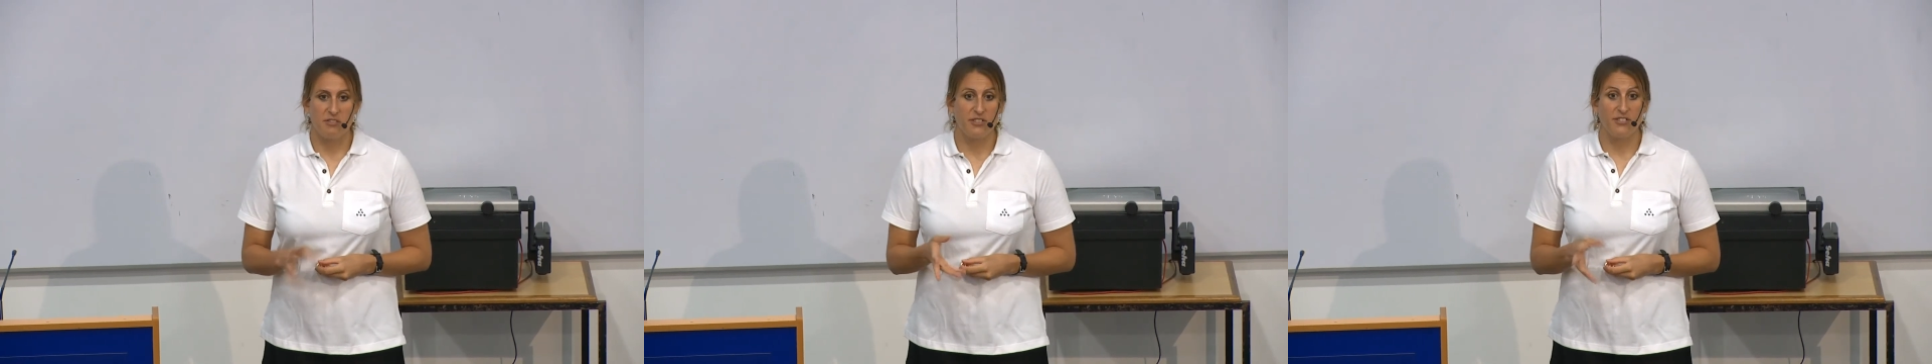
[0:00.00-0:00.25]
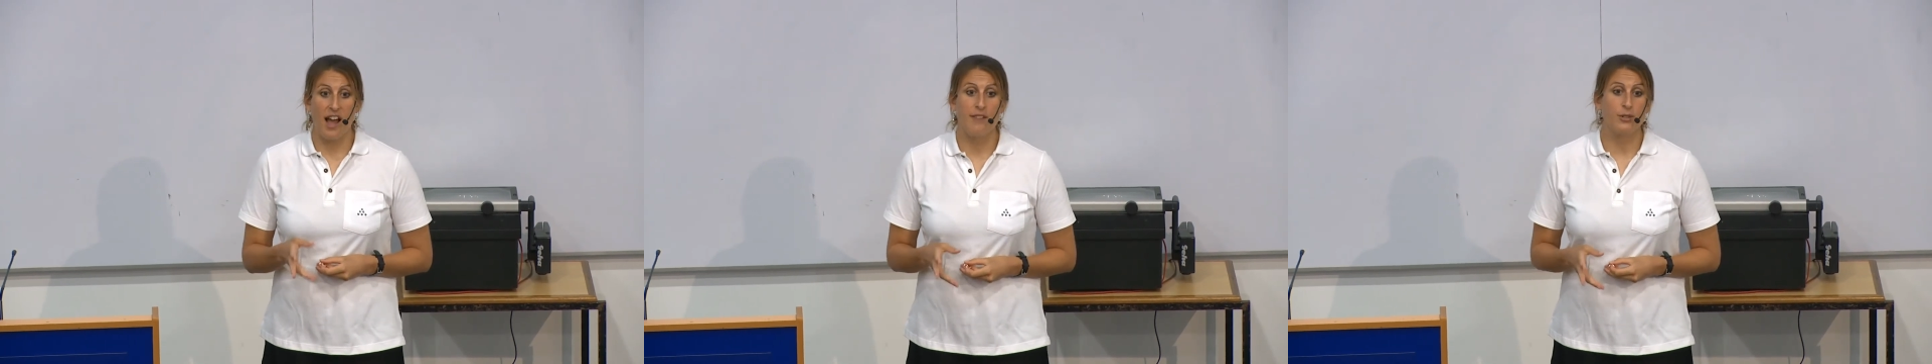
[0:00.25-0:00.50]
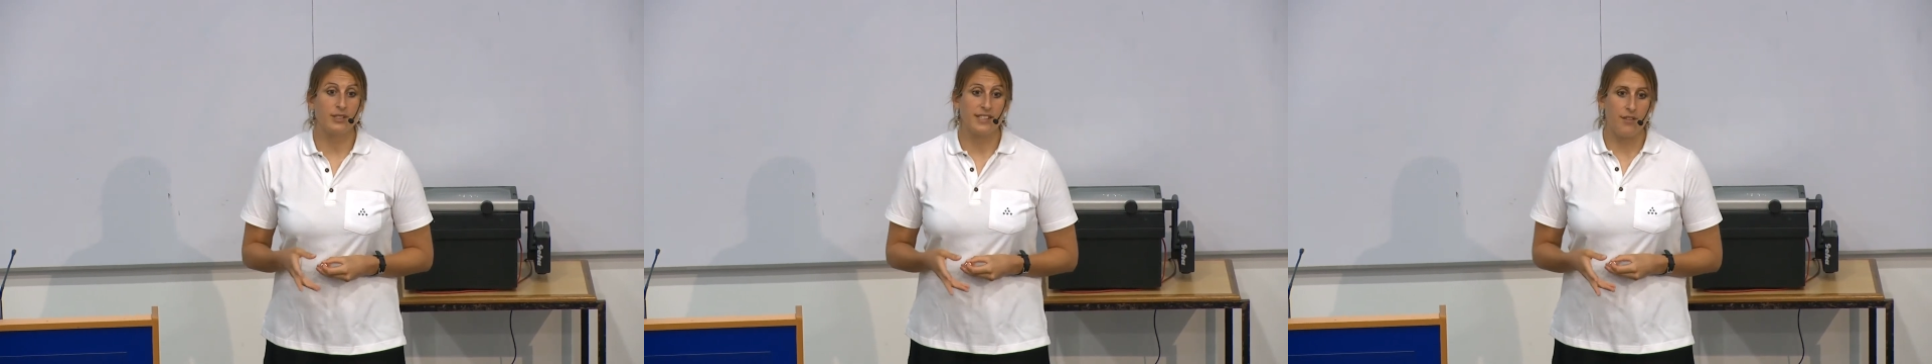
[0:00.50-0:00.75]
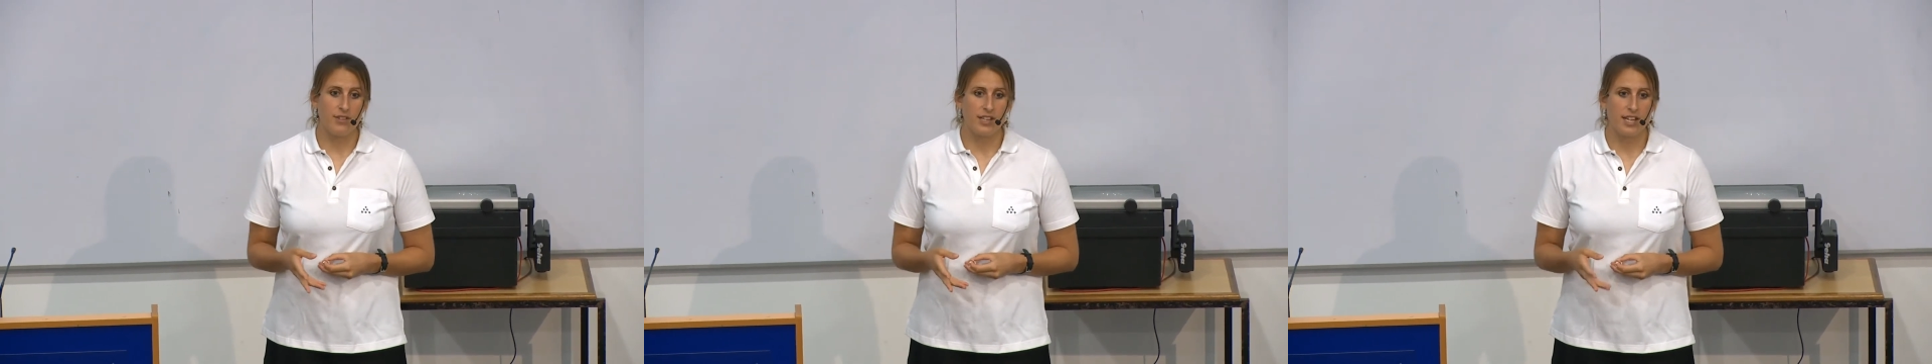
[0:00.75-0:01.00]
for 5 or
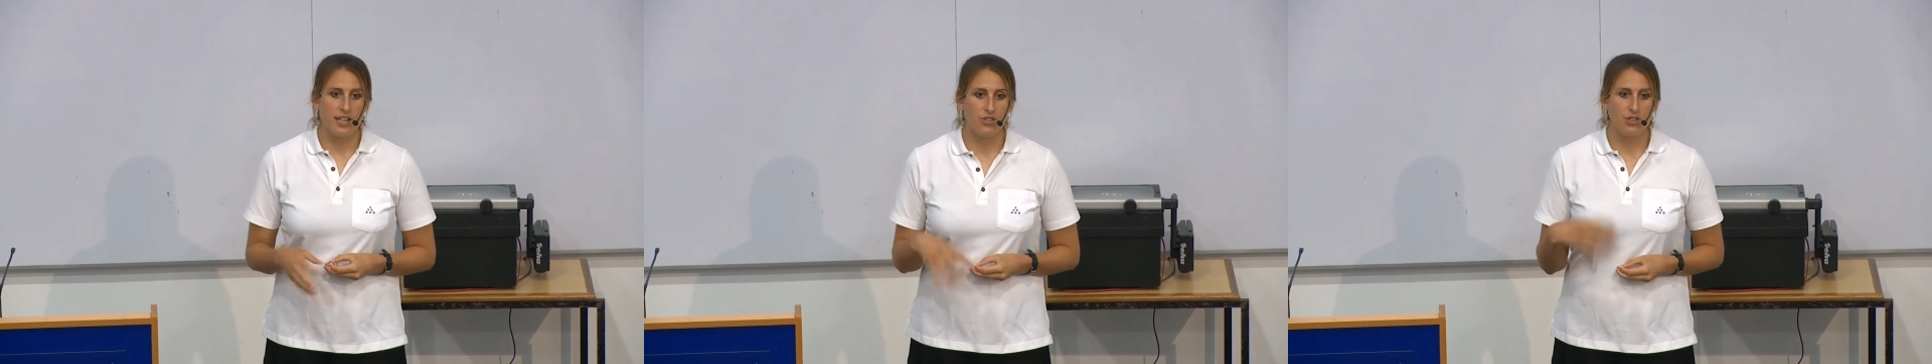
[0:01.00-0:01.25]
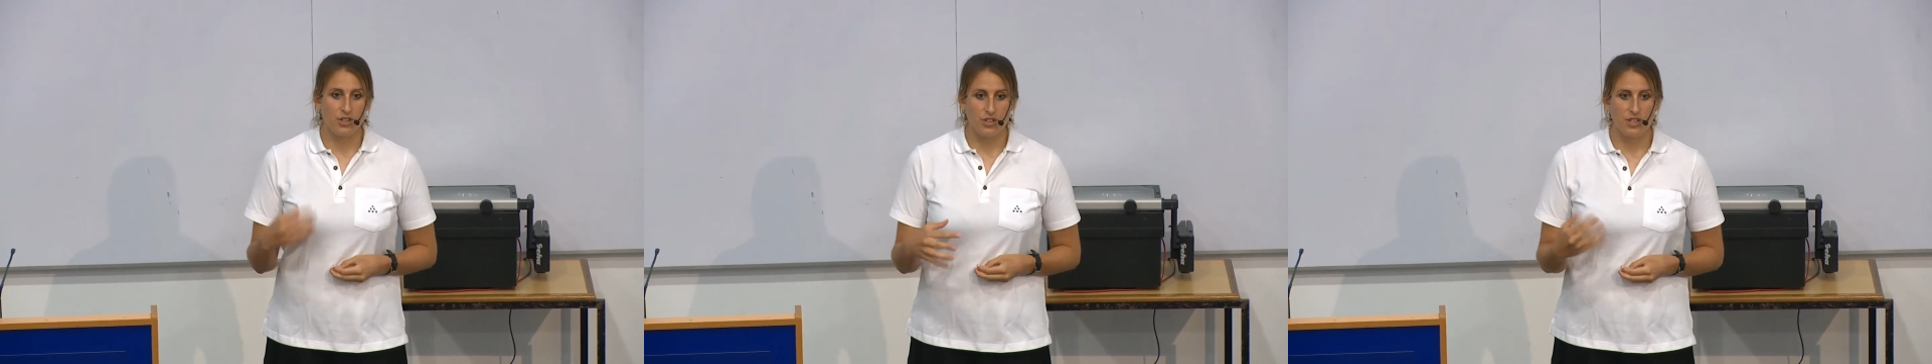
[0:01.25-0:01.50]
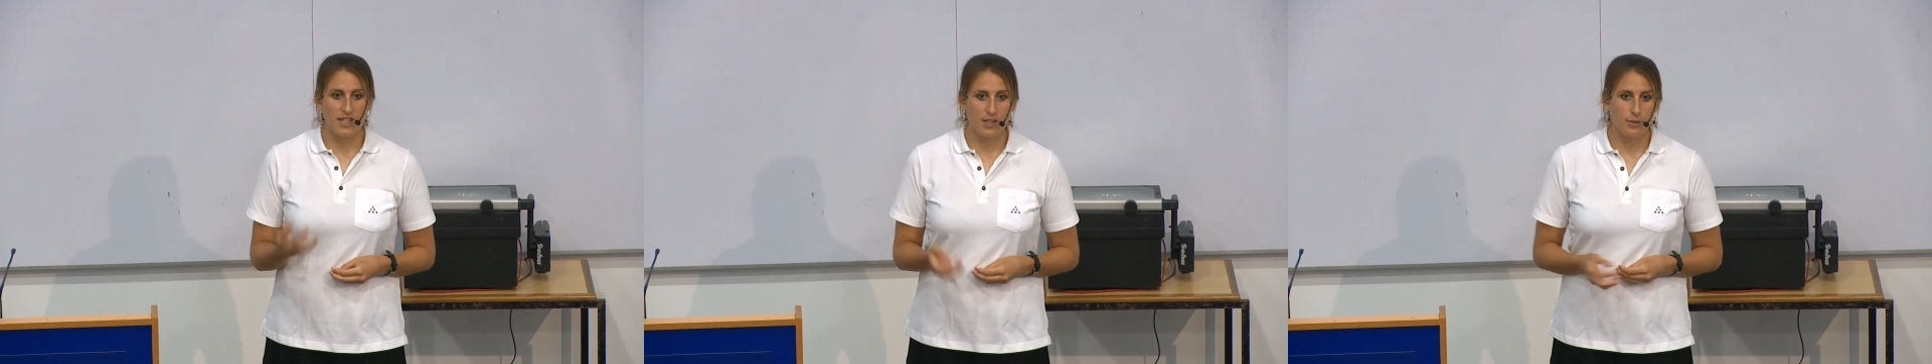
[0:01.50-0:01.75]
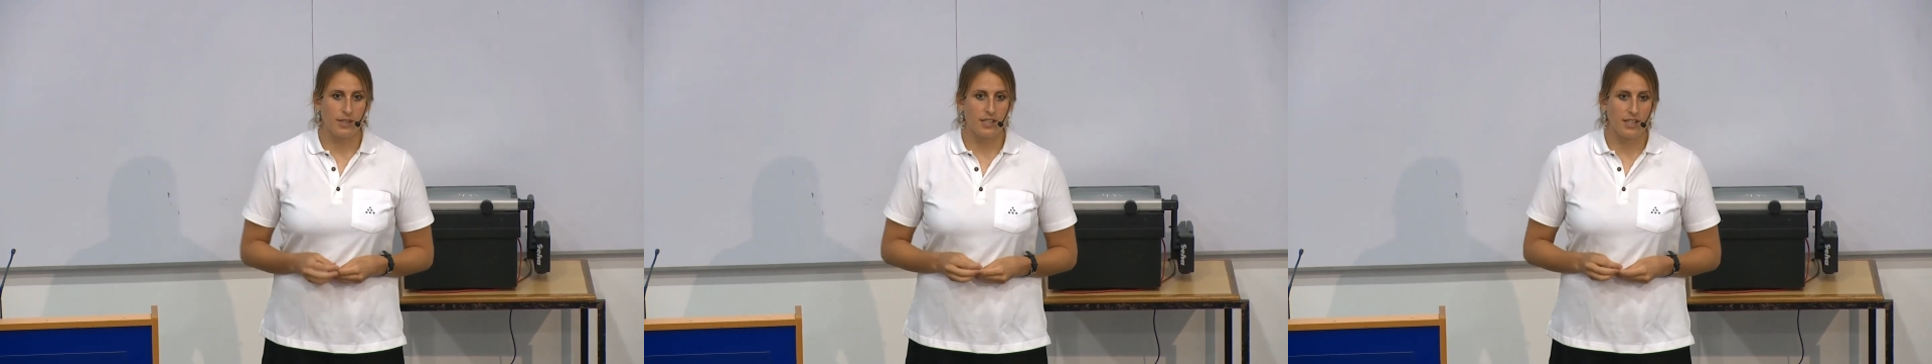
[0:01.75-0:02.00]
7 years, just
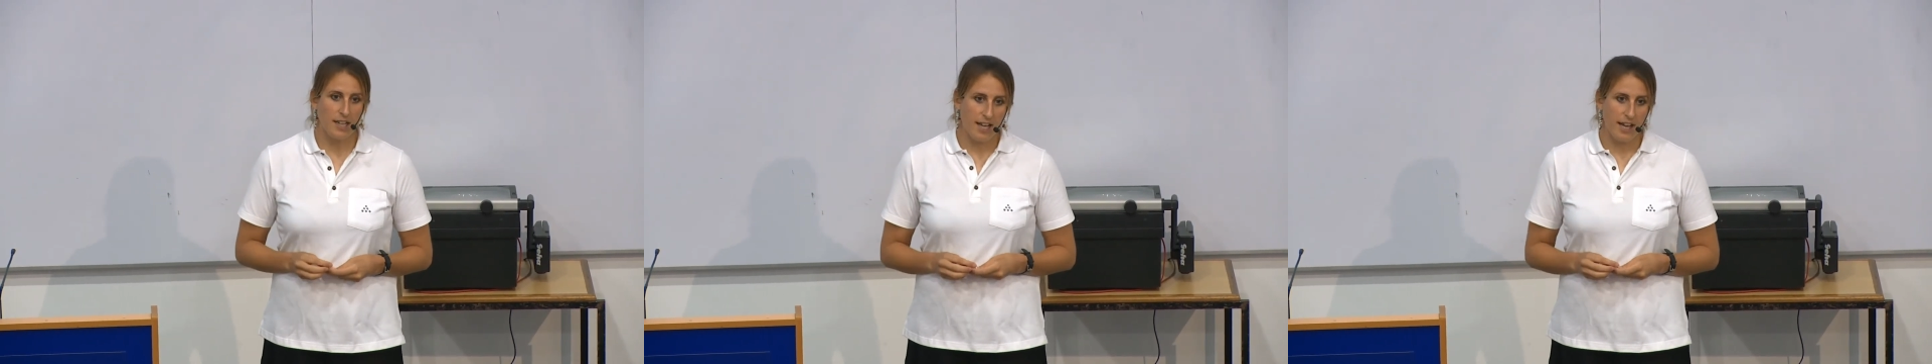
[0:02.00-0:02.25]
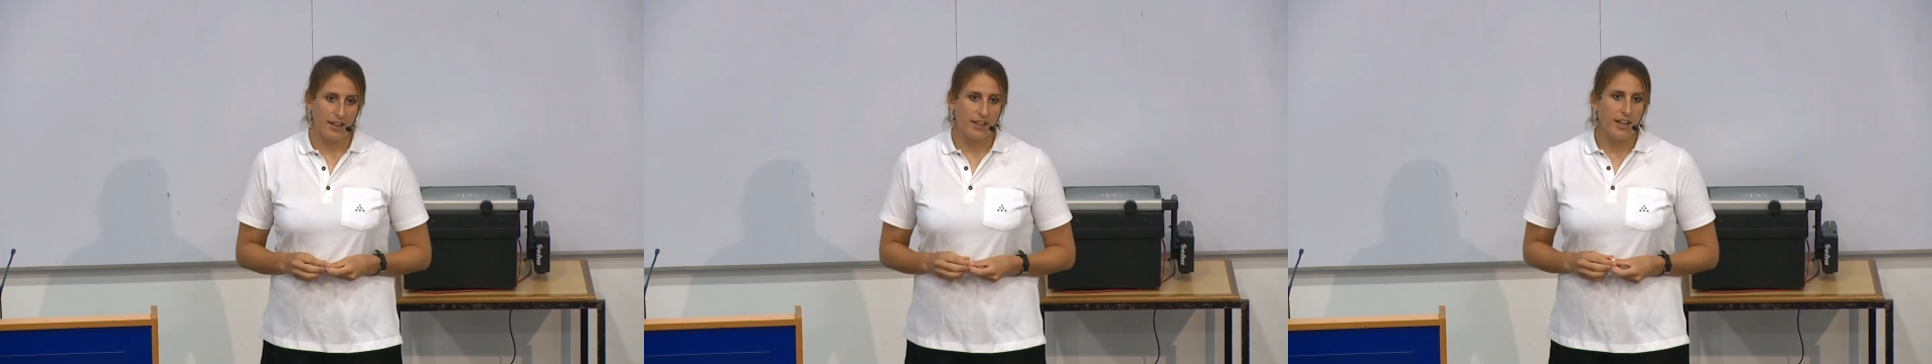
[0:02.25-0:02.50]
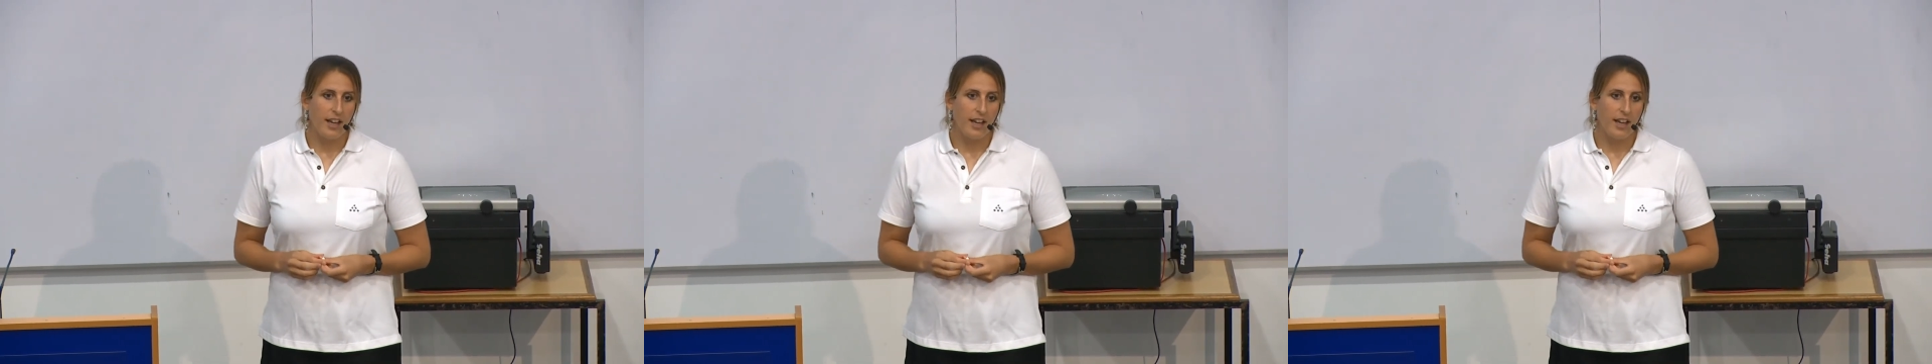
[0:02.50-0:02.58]
continuing to learn.